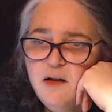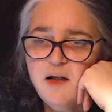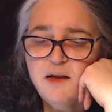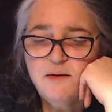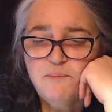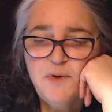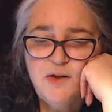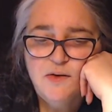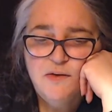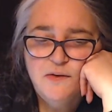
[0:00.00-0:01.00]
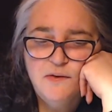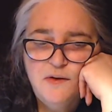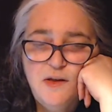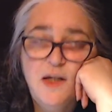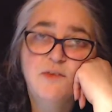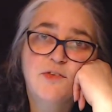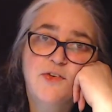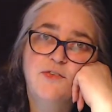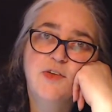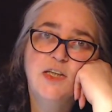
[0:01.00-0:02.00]
Yeah, it was
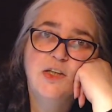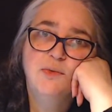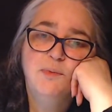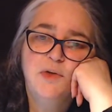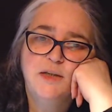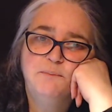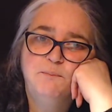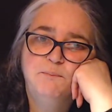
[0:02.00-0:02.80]
a really good one.